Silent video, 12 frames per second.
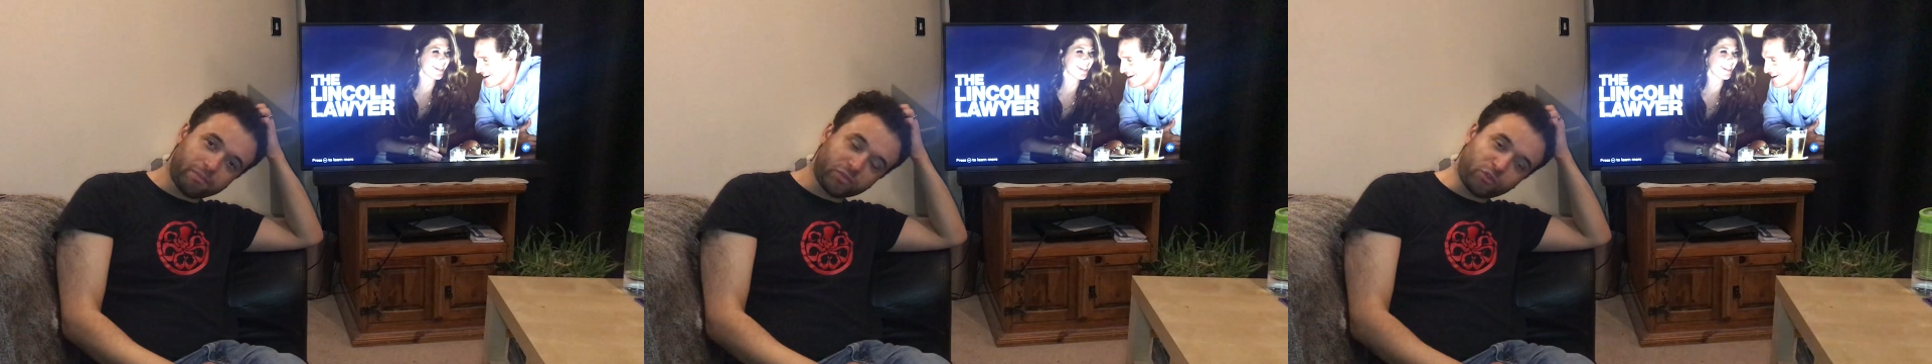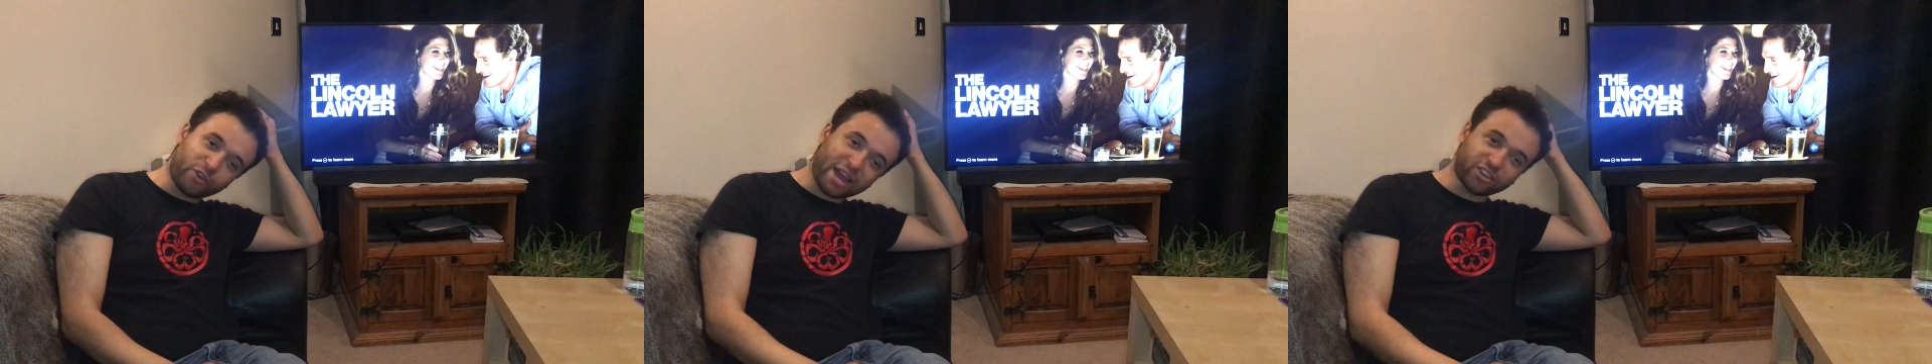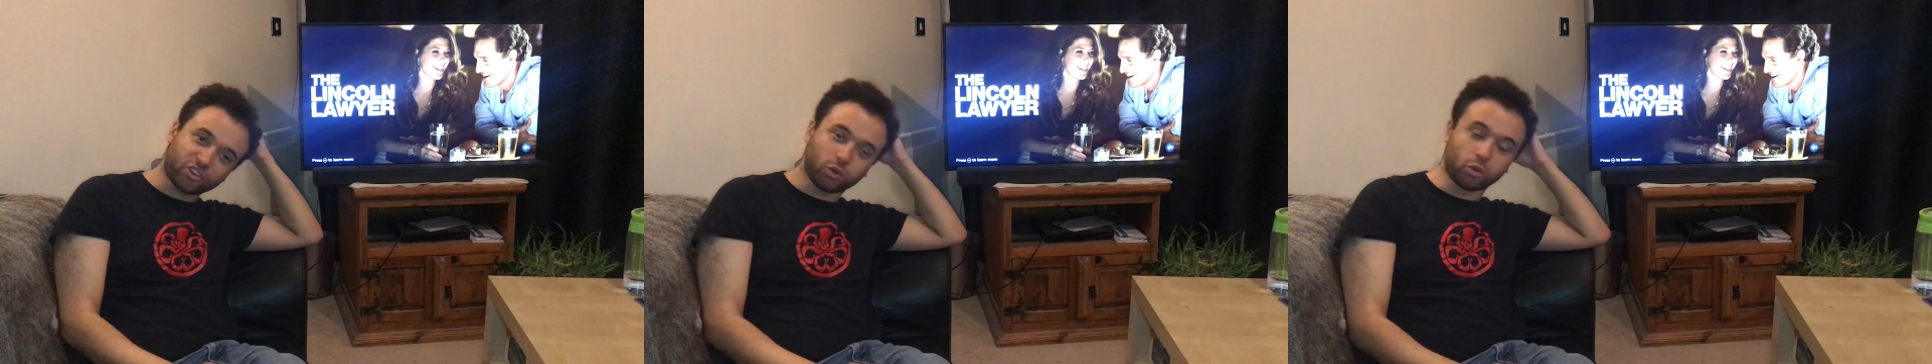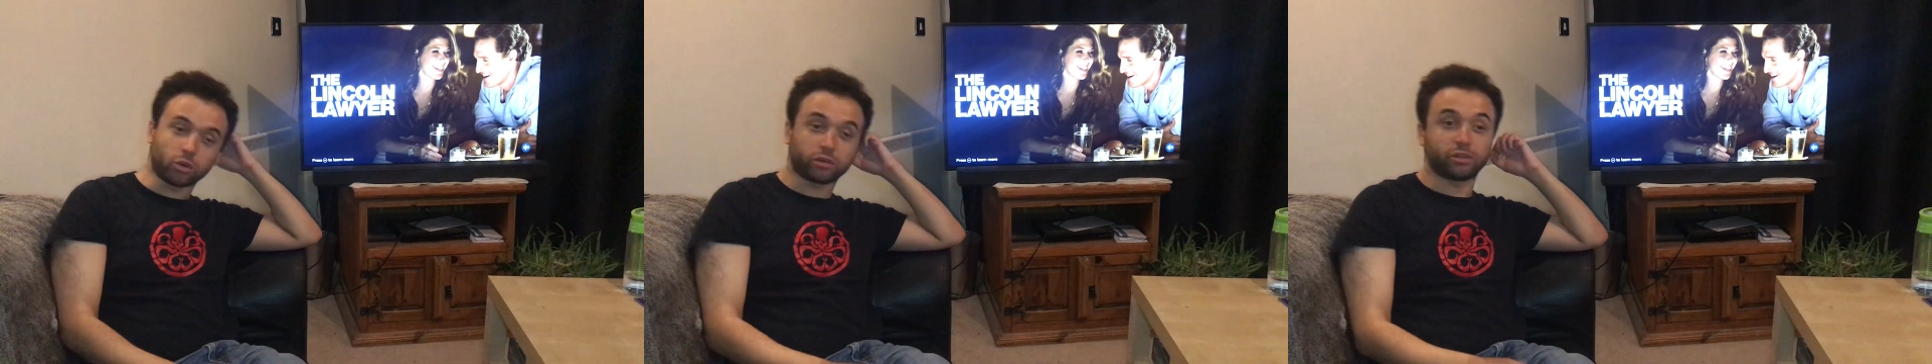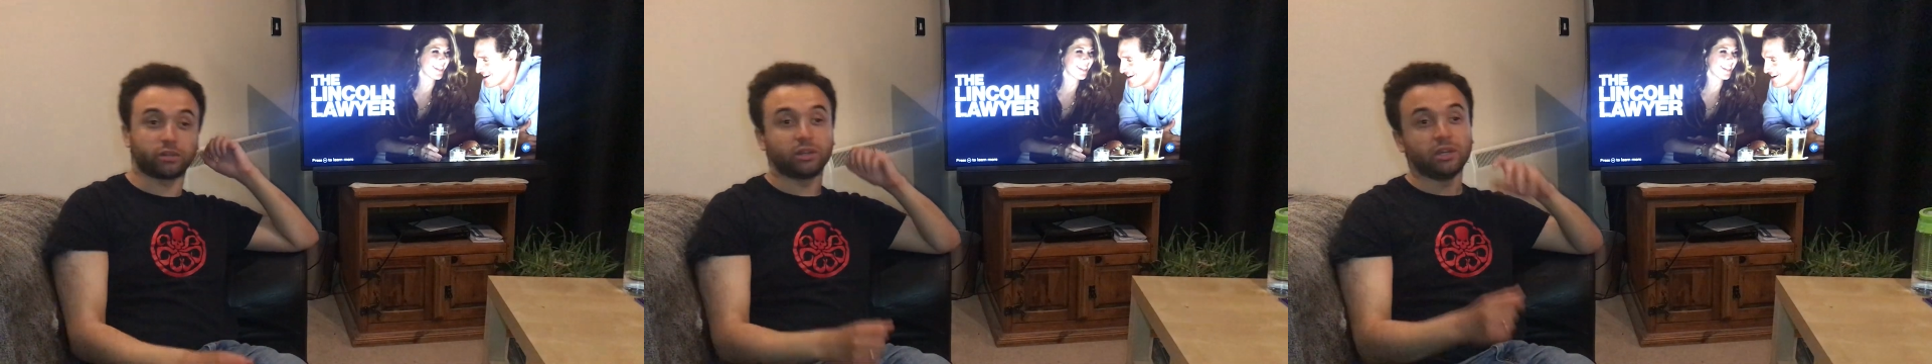Flash Gordon